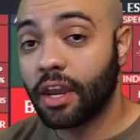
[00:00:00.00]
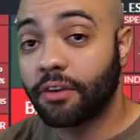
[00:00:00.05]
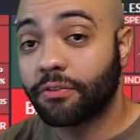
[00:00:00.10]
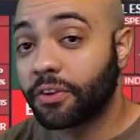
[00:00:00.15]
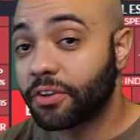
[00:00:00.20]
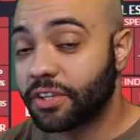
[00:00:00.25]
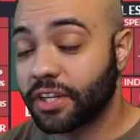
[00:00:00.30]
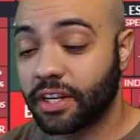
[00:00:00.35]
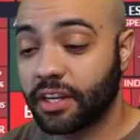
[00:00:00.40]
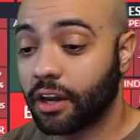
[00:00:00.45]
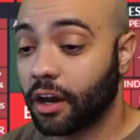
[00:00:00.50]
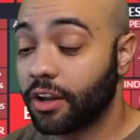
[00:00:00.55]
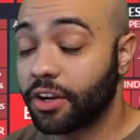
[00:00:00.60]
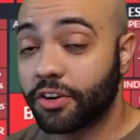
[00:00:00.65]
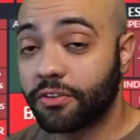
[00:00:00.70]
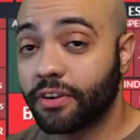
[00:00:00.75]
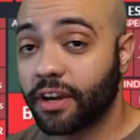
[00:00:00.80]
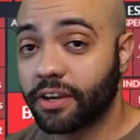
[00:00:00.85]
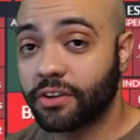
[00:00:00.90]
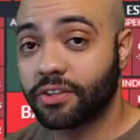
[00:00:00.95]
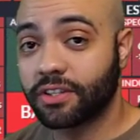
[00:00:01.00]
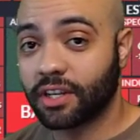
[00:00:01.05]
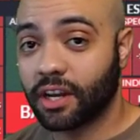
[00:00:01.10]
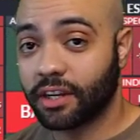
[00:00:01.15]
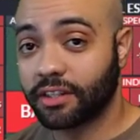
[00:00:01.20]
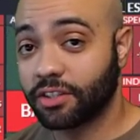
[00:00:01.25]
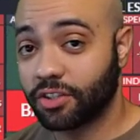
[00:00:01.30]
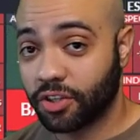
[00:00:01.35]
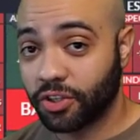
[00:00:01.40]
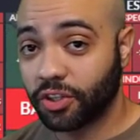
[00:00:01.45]
If there's any undervalued
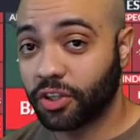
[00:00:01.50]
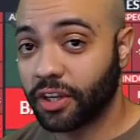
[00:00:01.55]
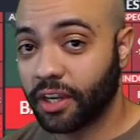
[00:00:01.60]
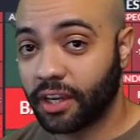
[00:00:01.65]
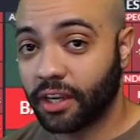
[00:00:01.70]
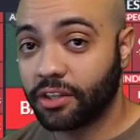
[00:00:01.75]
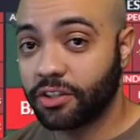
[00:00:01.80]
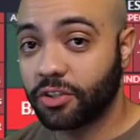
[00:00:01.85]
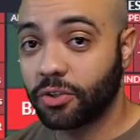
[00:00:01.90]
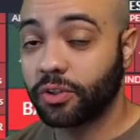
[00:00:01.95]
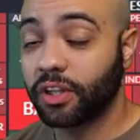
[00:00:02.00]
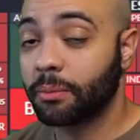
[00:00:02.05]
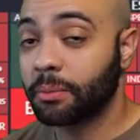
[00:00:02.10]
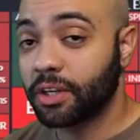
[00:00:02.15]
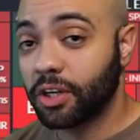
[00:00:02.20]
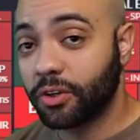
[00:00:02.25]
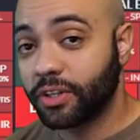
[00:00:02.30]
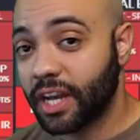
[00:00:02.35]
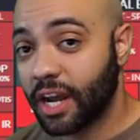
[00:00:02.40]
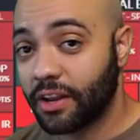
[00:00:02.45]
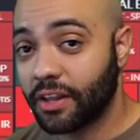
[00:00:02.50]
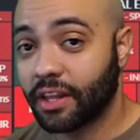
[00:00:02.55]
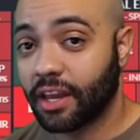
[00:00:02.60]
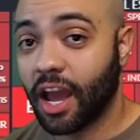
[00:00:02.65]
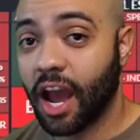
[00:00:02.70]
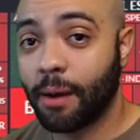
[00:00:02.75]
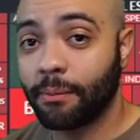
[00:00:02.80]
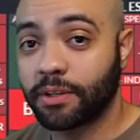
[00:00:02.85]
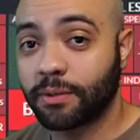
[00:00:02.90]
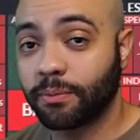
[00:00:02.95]
stocks that you're looking into, let me know down in the
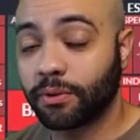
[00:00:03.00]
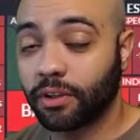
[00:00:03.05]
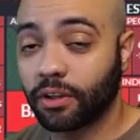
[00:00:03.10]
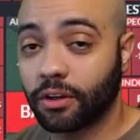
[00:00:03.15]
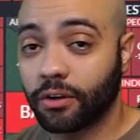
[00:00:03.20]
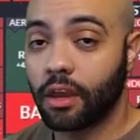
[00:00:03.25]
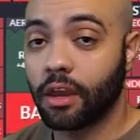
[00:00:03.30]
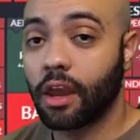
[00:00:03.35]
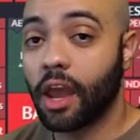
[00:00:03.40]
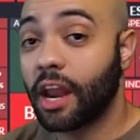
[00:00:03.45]
comments below.